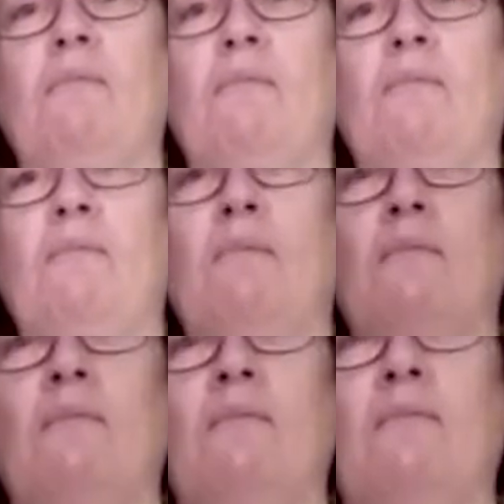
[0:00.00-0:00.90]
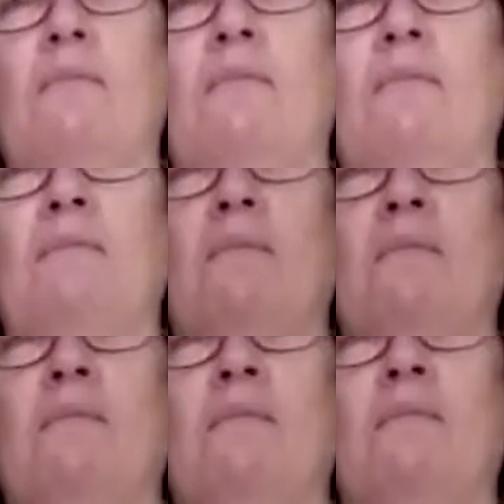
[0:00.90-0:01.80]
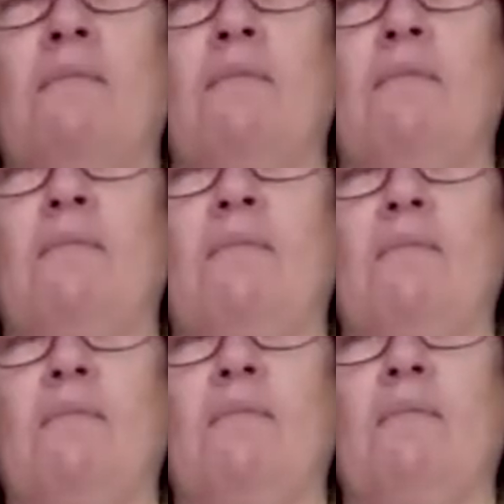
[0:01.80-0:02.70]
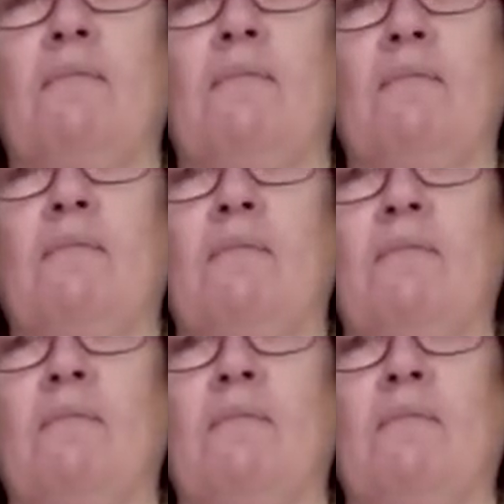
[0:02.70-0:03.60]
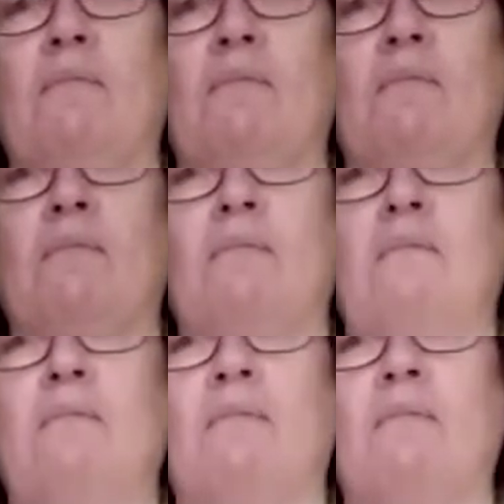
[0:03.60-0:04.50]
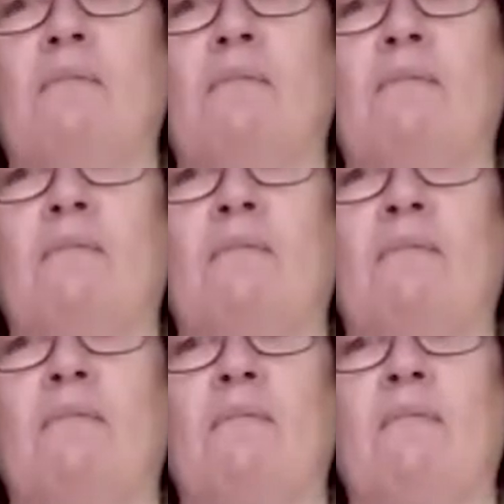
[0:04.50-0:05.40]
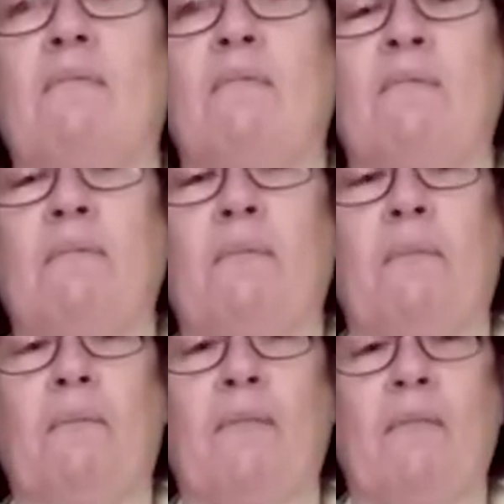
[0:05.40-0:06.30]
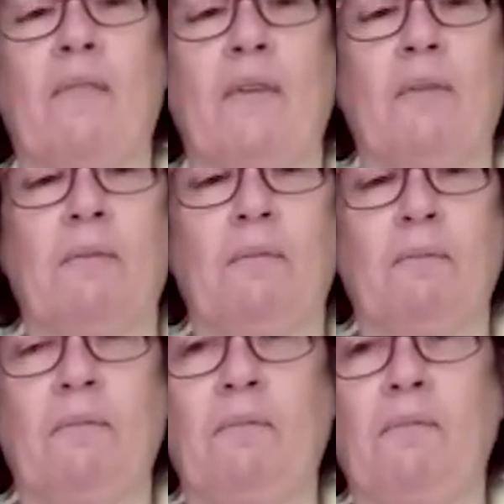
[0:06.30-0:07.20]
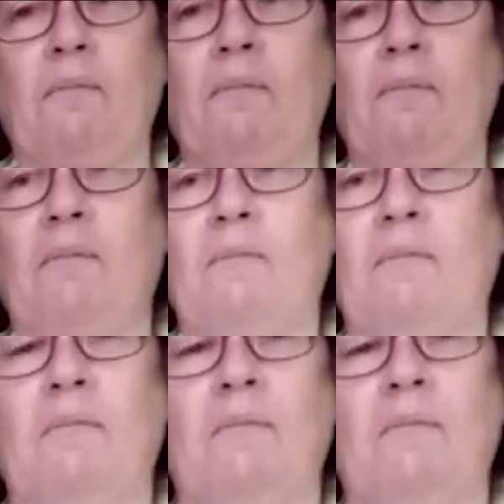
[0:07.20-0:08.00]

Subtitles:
[no speech]